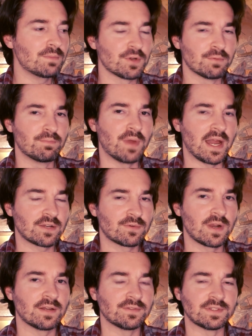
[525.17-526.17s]
your
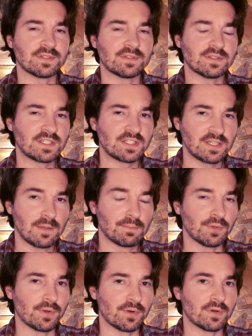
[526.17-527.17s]
backgrounds
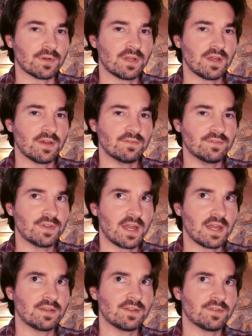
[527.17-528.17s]
simpler
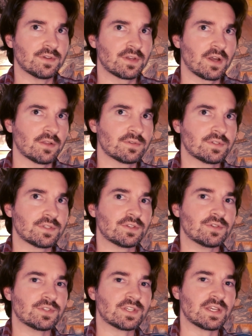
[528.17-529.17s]
than the colors that
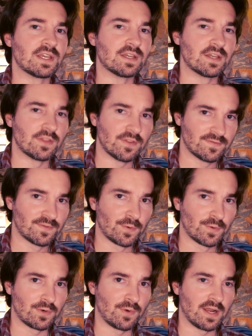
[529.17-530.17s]
you see in the
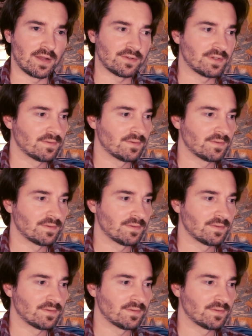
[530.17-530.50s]
foreground.